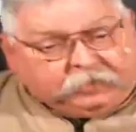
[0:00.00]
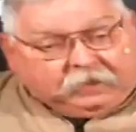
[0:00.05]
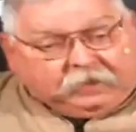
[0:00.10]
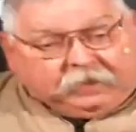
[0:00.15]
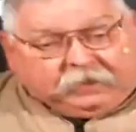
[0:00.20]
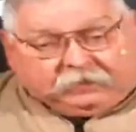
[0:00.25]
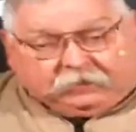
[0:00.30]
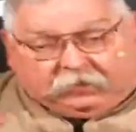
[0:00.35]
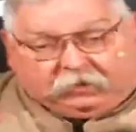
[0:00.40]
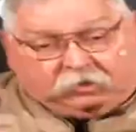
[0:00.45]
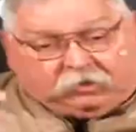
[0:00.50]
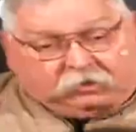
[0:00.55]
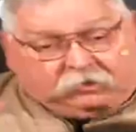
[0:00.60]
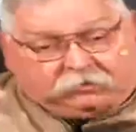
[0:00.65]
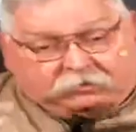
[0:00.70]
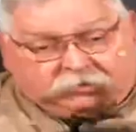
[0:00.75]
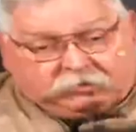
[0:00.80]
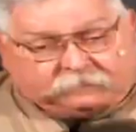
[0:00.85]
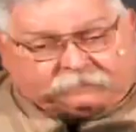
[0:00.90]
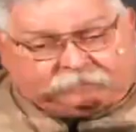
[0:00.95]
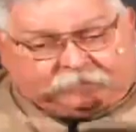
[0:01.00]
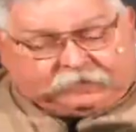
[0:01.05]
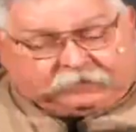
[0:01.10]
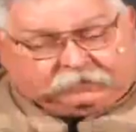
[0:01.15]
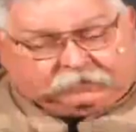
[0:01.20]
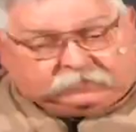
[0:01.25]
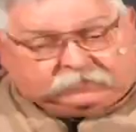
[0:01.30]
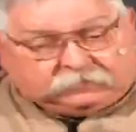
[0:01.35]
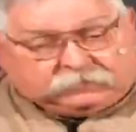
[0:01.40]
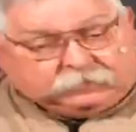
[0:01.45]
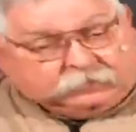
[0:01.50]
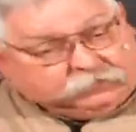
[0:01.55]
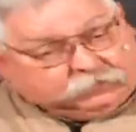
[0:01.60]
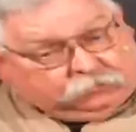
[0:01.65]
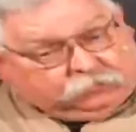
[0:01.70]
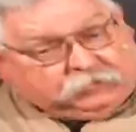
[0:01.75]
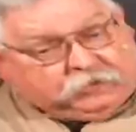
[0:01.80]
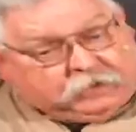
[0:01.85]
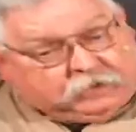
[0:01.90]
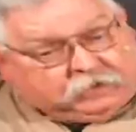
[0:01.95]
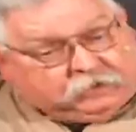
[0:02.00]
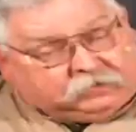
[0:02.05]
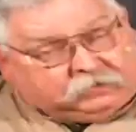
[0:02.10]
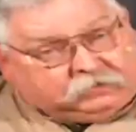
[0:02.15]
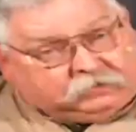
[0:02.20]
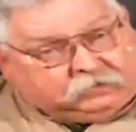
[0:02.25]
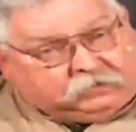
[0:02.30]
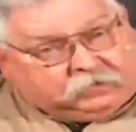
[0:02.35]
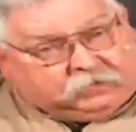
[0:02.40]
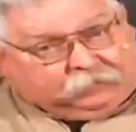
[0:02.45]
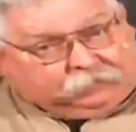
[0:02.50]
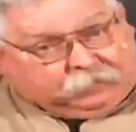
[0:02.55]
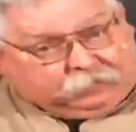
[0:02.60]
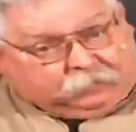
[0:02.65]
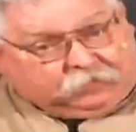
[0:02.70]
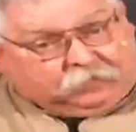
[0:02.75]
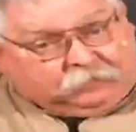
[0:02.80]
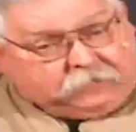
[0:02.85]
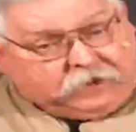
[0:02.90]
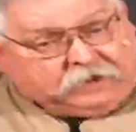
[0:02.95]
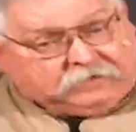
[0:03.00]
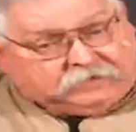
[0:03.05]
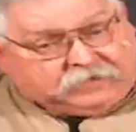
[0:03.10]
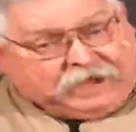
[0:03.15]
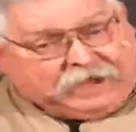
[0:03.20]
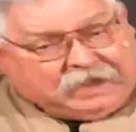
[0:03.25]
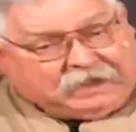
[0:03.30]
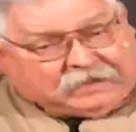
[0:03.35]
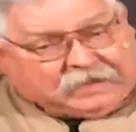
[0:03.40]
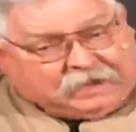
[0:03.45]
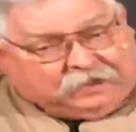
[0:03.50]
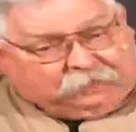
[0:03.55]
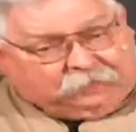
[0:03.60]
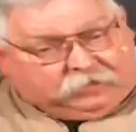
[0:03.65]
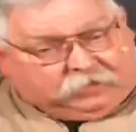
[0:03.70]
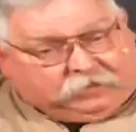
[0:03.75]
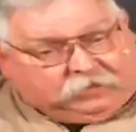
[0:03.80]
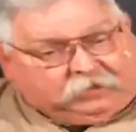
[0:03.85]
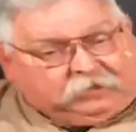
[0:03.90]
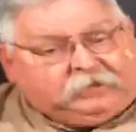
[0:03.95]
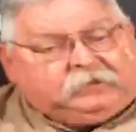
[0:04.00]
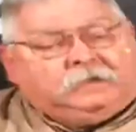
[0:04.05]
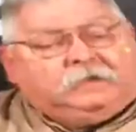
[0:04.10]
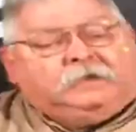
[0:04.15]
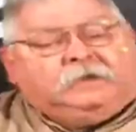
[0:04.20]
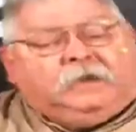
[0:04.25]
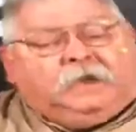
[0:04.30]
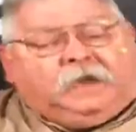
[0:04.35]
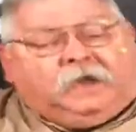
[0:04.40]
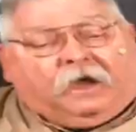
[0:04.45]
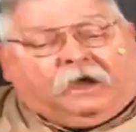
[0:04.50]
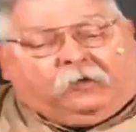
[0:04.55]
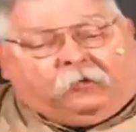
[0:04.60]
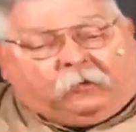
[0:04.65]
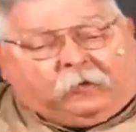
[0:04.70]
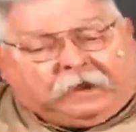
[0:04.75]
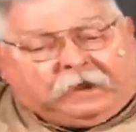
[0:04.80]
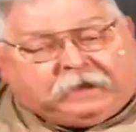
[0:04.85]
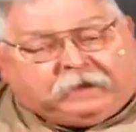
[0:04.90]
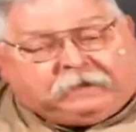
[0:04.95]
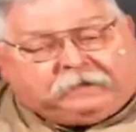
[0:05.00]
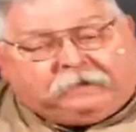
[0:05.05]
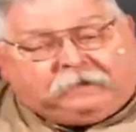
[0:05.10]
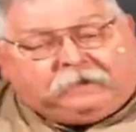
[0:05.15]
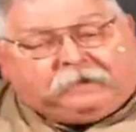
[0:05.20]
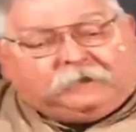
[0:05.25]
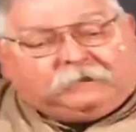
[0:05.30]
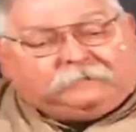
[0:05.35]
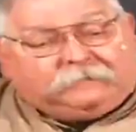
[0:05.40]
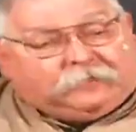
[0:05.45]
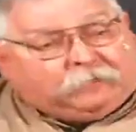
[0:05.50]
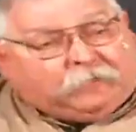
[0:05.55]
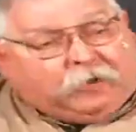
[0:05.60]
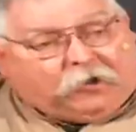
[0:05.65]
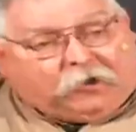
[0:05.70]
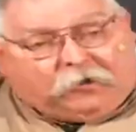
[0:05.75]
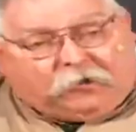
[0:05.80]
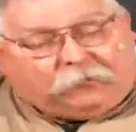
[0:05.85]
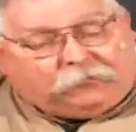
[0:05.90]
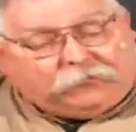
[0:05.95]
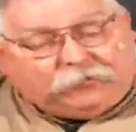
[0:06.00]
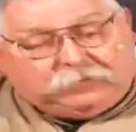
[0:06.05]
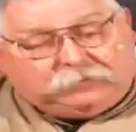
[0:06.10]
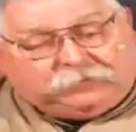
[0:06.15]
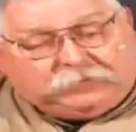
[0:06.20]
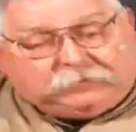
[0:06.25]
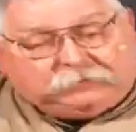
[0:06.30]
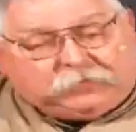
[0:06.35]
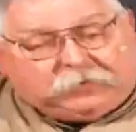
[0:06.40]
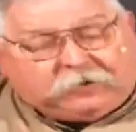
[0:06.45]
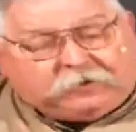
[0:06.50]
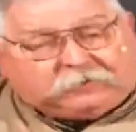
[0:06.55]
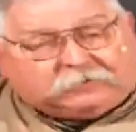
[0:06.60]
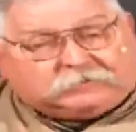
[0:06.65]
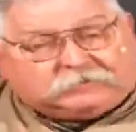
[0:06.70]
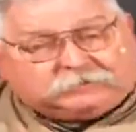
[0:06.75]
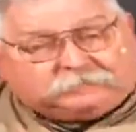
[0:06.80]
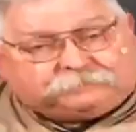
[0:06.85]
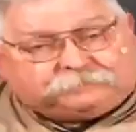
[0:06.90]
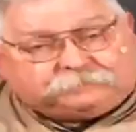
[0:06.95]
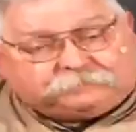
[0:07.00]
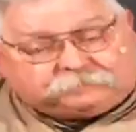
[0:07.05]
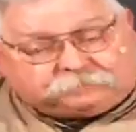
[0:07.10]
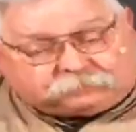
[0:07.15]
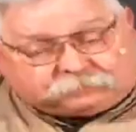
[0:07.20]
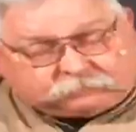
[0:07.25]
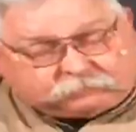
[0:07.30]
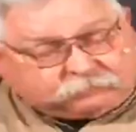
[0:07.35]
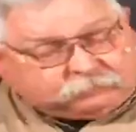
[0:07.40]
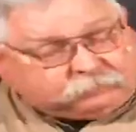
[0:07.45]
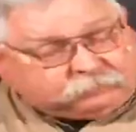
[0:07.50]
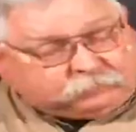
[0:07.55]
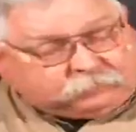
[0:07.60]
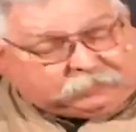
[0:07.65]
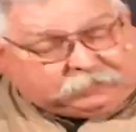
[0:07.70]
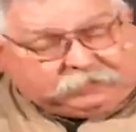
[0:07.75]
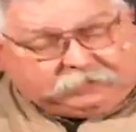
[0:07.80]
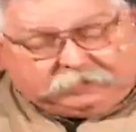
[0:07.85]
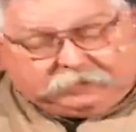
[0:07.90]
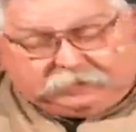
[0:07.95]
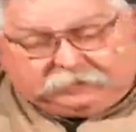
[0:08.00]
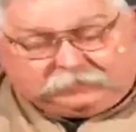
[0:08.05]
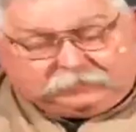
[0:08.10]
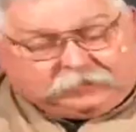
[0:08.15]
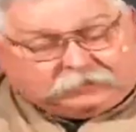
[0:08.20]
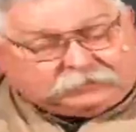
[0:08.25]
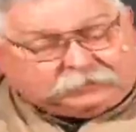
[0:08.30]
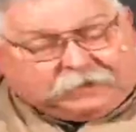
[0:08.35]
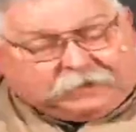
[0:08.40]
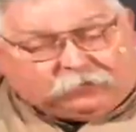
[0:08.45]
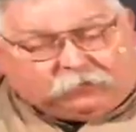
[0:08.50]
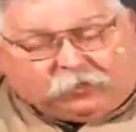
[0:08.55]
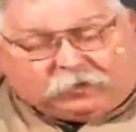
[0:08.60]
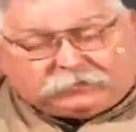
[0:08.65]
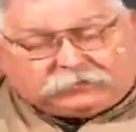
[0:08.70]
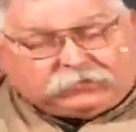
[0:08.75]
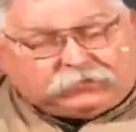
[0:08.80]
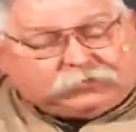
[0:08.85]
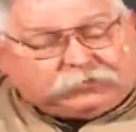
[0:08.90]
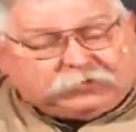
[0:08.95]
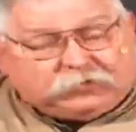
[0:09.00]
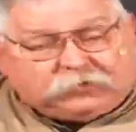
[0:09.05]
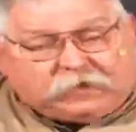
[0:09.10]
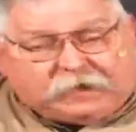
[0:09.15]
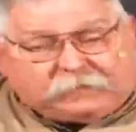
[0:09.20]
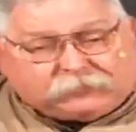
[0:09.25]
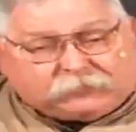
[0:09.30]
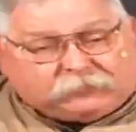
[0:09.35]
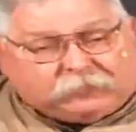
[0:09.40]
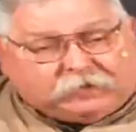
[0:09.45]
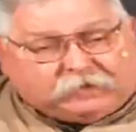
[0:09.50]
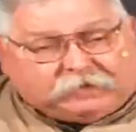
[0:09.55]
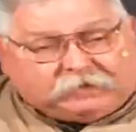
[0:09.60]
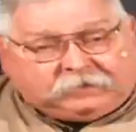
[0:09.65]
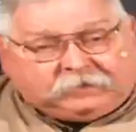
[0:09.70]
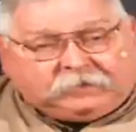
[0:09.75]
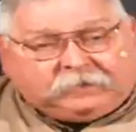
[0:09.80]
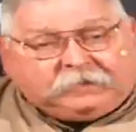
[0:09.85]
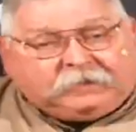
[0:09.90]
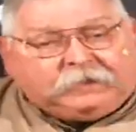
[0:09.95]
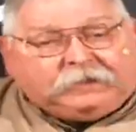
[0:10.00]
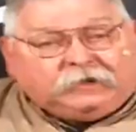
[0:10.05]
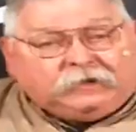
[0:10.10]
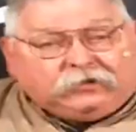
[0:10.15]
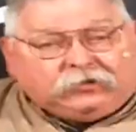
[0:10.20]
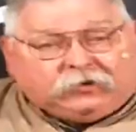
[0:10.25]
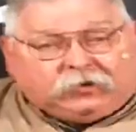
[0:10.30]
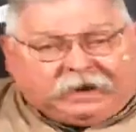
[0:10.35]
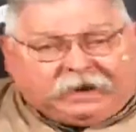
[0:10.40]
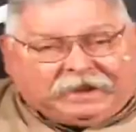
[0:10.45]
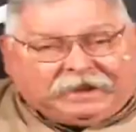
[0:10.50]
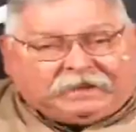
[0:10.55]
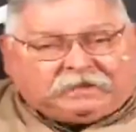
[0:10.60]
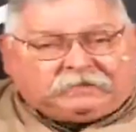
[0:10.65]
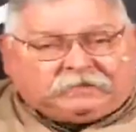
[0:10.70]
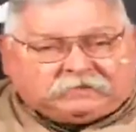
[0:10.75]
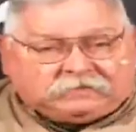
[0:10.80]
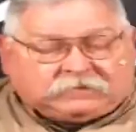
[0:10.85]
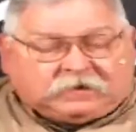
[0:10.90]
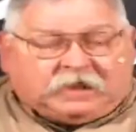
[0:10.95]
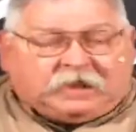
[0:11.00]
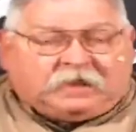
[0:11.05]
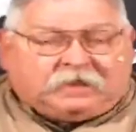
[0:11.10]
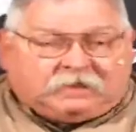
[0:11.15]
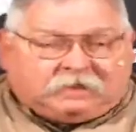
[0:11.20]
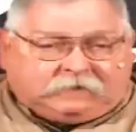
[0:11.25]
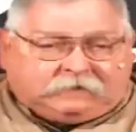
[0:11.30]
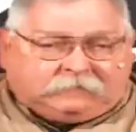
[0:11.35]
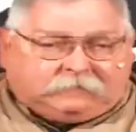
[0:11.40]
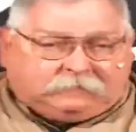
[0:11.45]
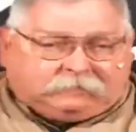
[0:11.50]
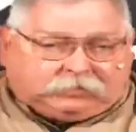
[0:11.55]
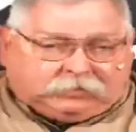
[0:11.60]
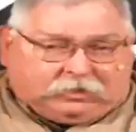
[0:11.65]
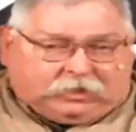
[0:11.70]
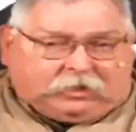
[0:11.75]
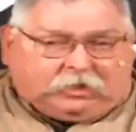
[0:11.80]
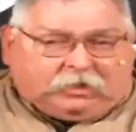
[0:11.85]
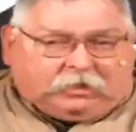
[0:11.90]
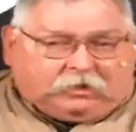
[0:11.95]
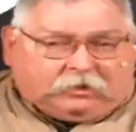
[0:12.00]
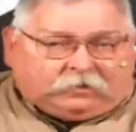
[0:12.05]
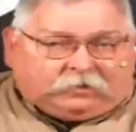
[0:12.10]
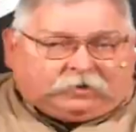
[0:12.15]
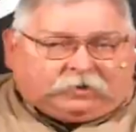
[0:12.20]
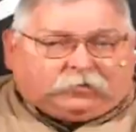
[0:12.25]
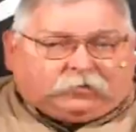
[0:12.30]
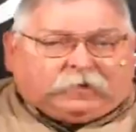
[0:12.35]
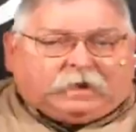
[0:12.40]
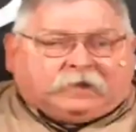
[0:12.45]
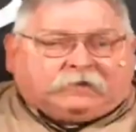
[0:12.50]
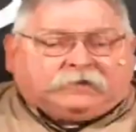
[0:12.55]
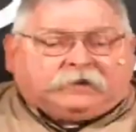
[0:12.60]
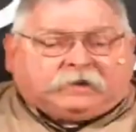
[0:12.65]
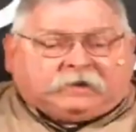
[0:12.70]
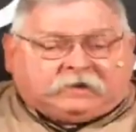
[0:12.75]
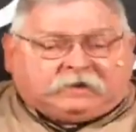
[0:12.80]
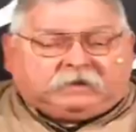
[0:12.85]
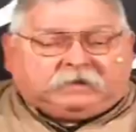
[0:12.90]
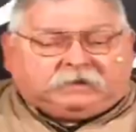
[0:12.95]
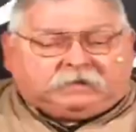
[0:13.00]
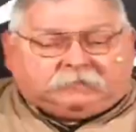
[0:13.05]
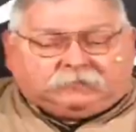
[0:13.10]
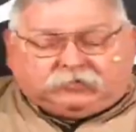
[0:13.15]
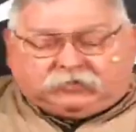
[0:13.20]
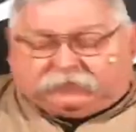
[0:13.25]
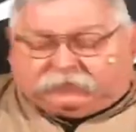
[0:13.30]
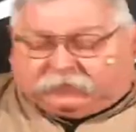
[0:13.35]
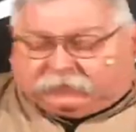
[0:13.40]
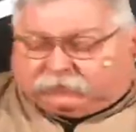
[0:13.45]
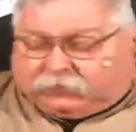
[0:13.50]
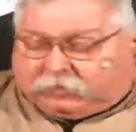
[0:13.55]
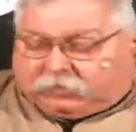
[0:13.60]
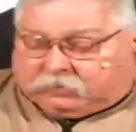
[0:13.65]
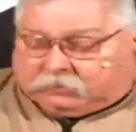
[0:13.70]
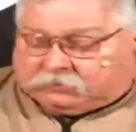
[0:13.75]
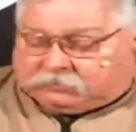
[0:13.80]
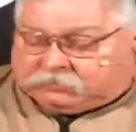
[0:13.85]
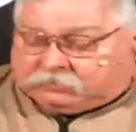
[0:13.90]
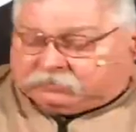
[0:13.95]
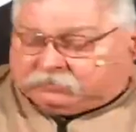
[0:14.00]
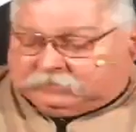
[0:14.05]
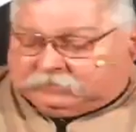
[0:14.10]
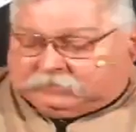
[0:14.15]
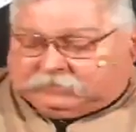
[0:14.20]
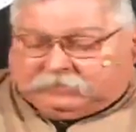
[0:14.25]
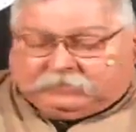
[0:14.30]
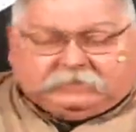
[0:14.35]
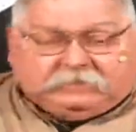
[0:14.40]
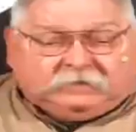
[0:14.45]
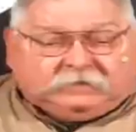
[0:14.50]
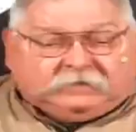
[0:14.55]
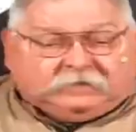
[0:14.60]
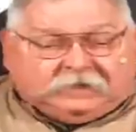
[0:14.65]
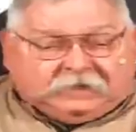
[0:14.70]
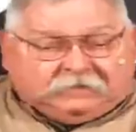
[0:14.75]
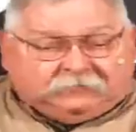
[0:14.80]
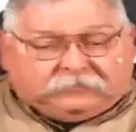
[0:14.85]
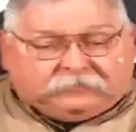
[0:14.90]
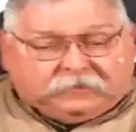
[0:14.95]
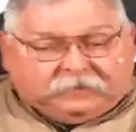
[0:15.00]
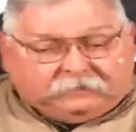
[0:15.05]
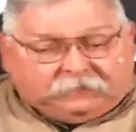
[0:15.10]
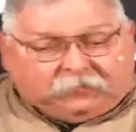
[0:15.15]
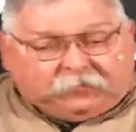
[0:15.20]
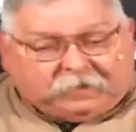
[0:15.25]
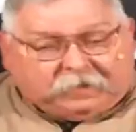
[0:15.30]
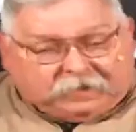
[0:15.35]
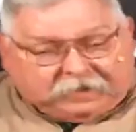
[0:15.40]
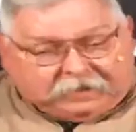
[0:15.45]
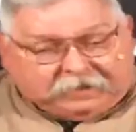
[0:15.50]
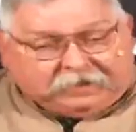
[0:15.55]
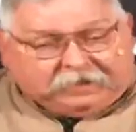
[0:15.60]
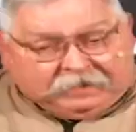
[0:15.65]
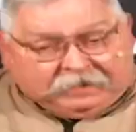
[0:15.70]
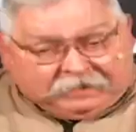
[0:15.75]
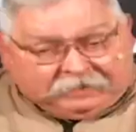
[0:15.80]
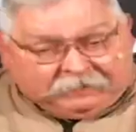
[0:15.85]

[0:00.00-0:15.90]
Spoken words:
and all your fingers, which are 10, and we want to maintain that way, away from all moving parts. Doesn't matter what tool you're operating, your hand does not belong around any of the moving parts. Keep them away.